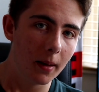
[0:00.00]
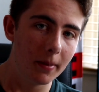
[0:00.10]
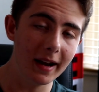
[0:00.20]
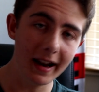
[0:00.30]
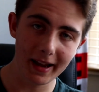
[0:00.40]

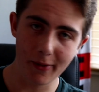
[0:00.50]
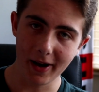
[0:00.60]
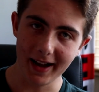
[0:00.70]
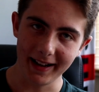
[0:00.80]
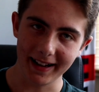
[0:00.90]
But
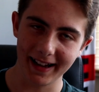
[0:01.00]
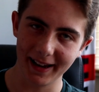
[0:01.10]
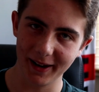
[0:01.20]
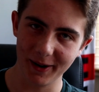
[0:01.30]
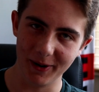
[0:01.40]
anyway,
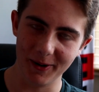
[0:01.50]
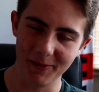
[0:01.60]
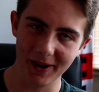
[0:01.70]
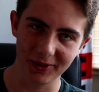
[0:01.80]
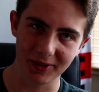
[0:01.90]
hello
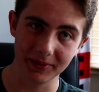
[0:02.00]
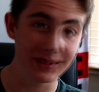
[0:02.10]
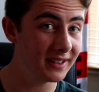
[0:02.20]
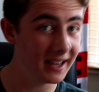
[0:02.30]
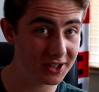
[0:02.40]
and welcome
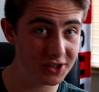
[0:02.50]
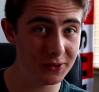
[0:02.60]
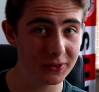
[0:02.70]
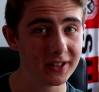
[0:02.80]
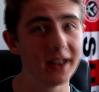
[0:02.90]
to Tech
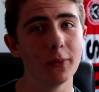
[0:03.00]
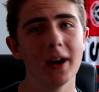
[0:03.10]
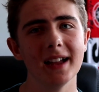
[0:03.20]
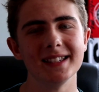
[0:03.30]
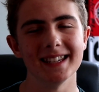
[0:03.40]
Tuesday,
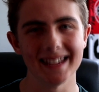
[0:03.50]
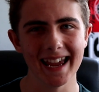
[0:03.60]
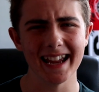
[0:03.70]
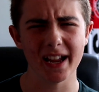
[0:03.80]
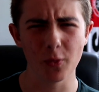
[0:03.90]
where
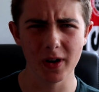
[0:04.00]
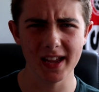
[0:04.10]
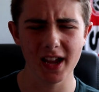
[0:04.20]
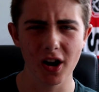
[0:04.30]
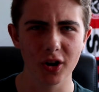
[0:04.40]
today
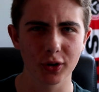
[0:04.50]
we are